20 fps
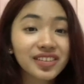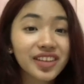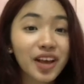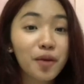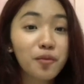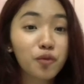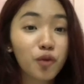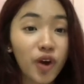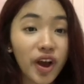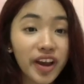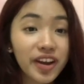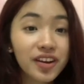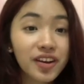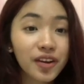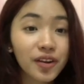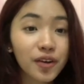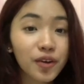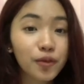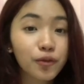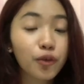someone
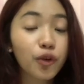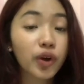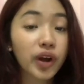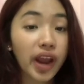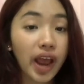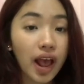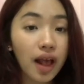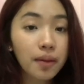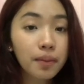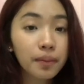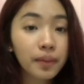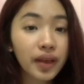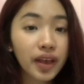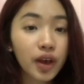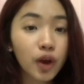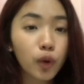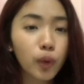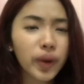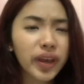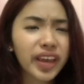for help,
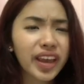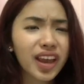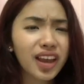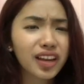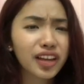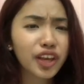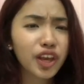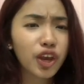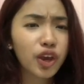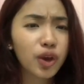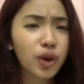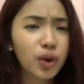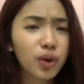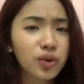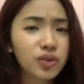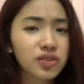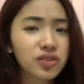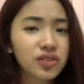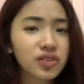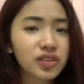we can
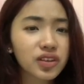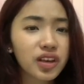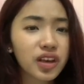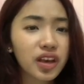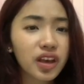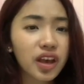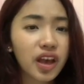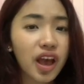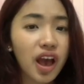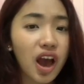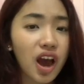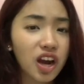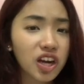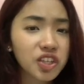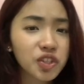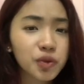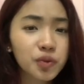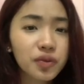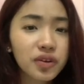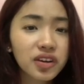use
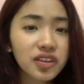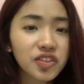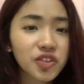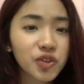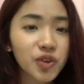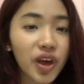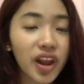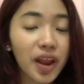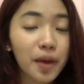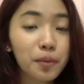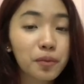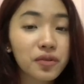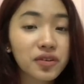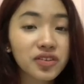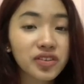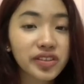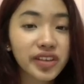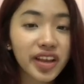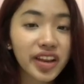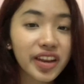harsh words so that
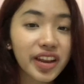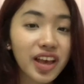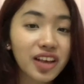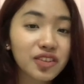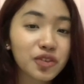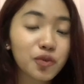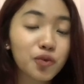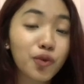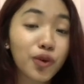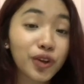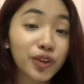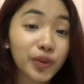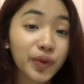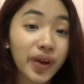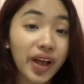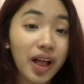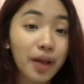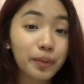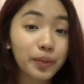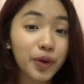person doesn't want to
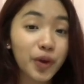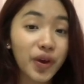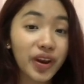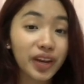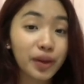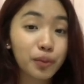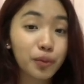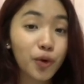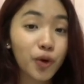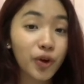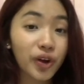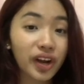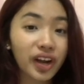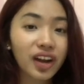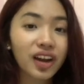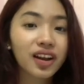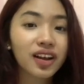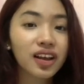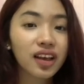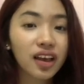help you anymore.
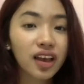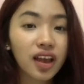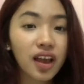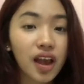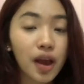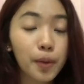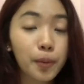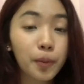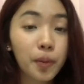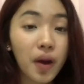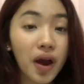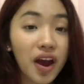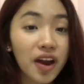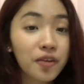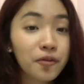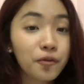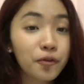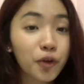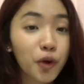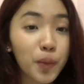
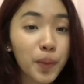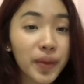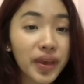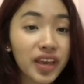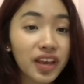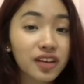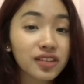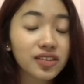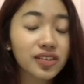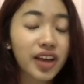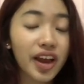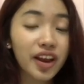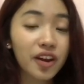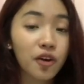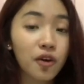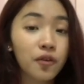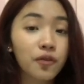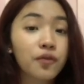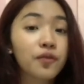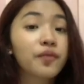Apart from being a sign
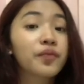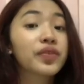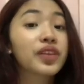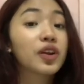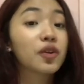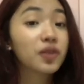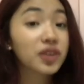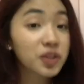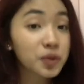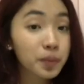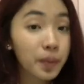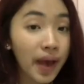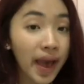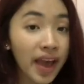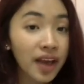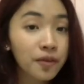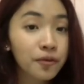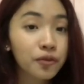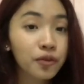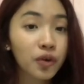of
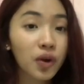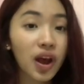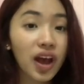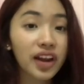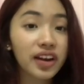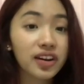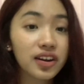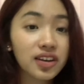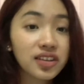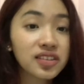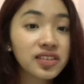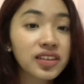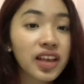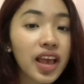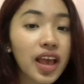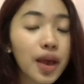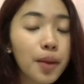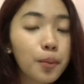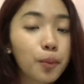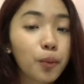respect for others,
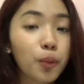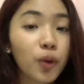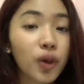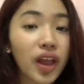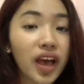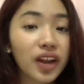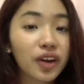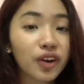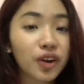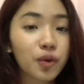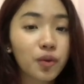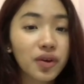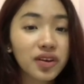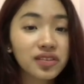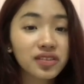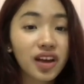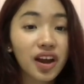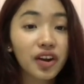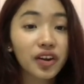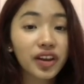polite
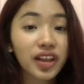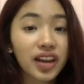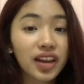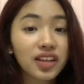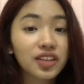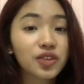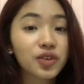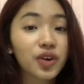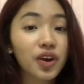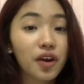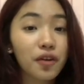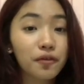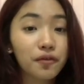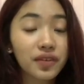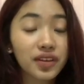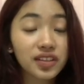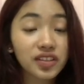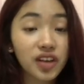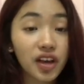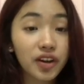requests are needed to
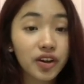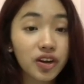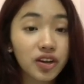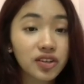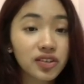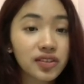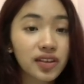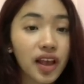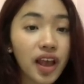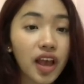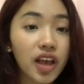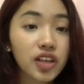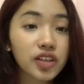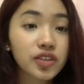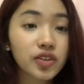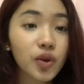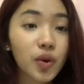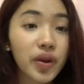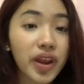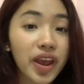convince others
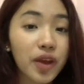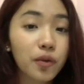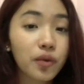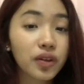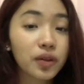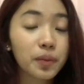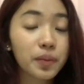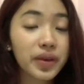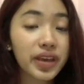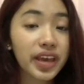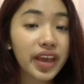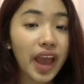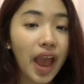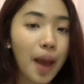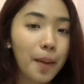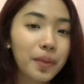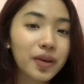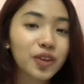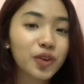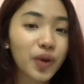so they will be
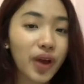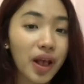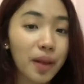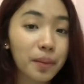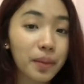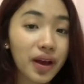happy to help